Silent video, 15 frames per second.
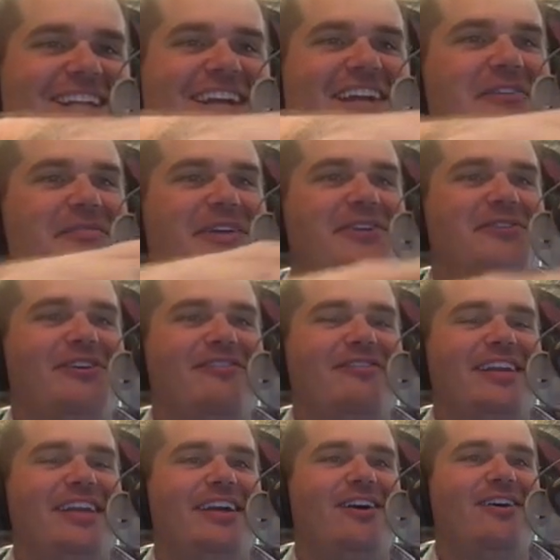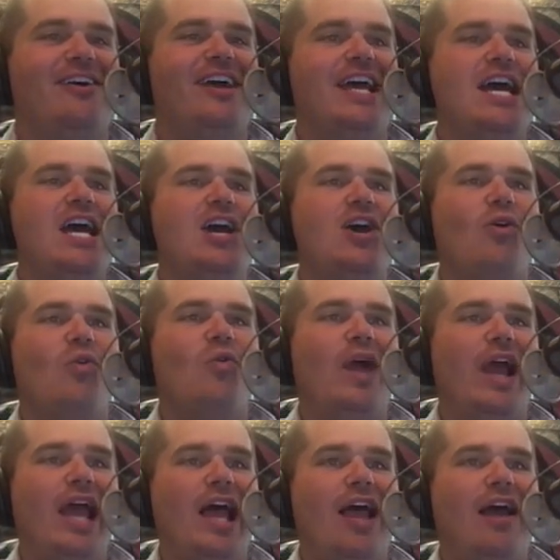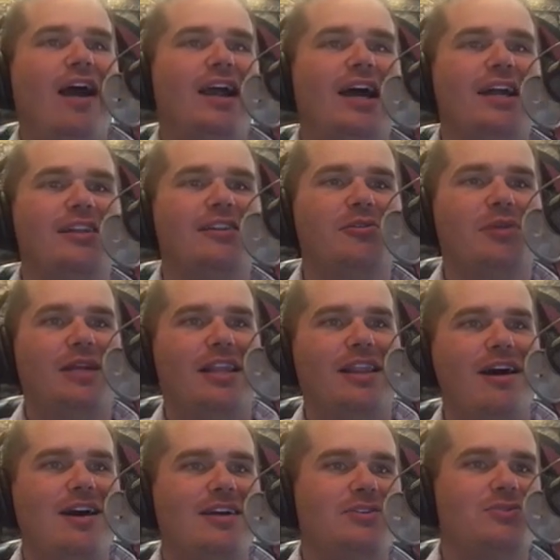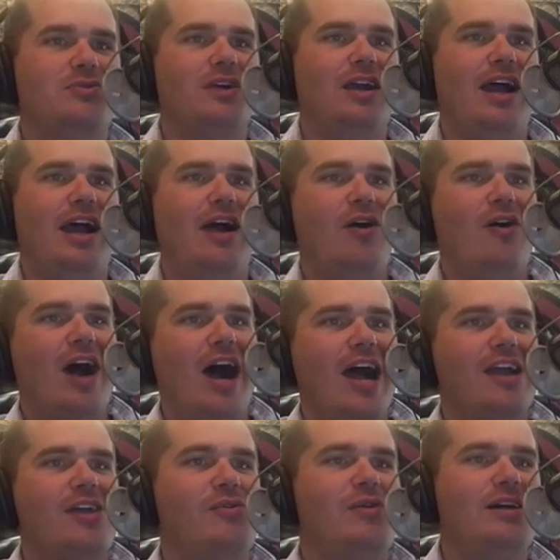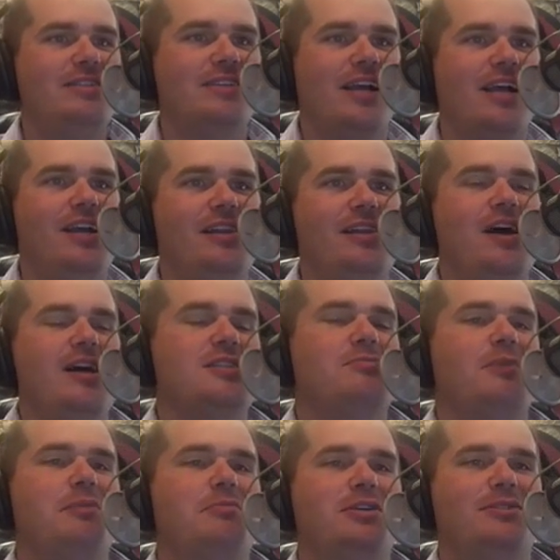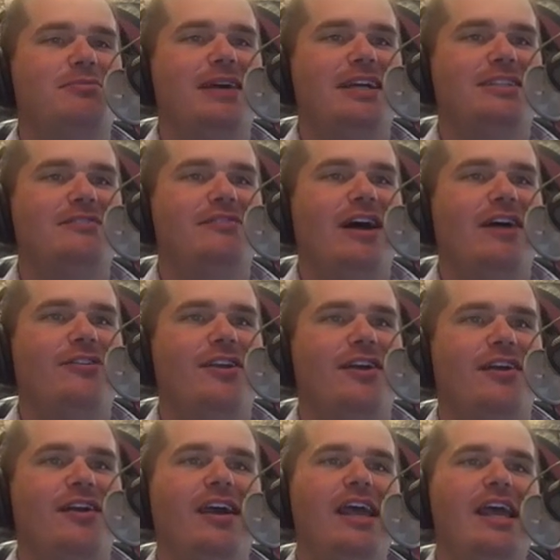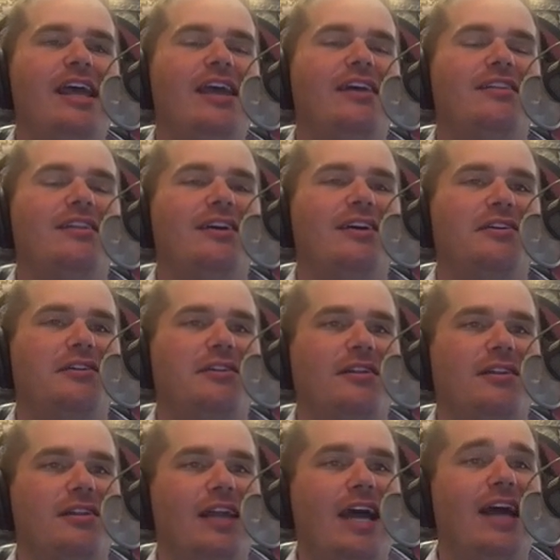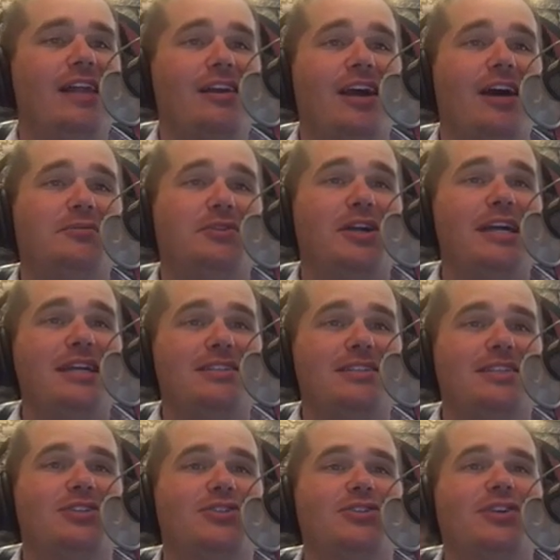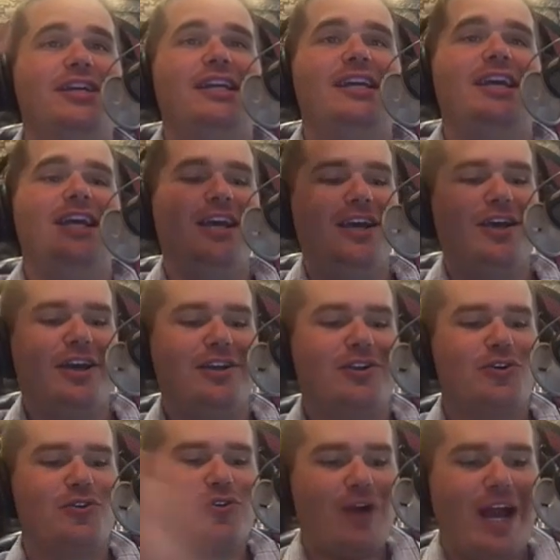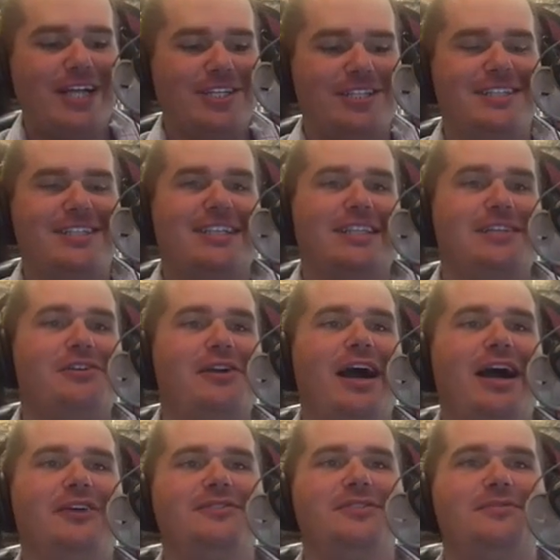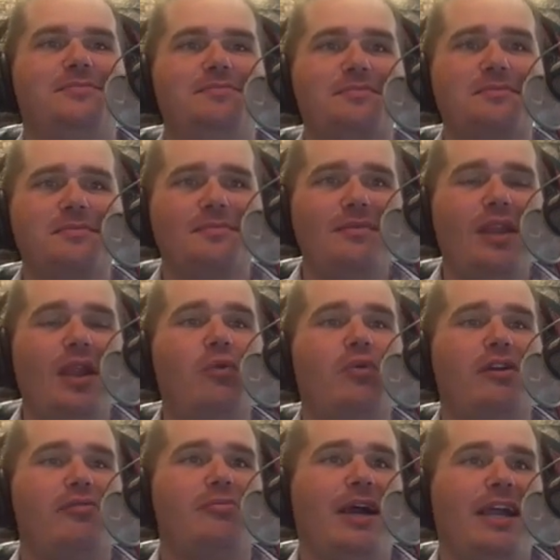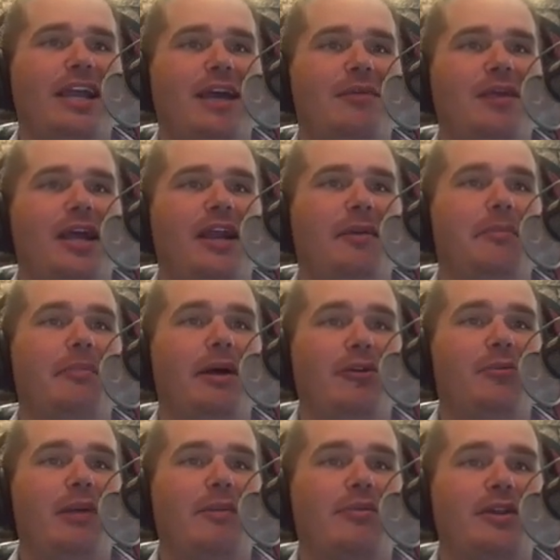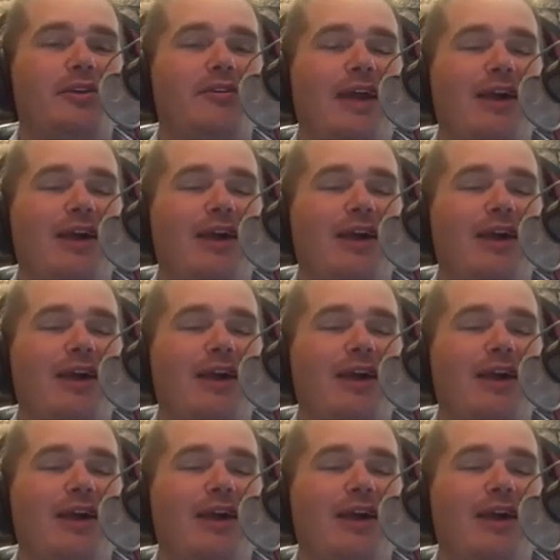I thought it would be a cool video. Well, I got a little bit lost at how high it was. I kind of lost my perspective out there. The helicopter hits the tree and crashes to the ground with my camera in it. But remember, the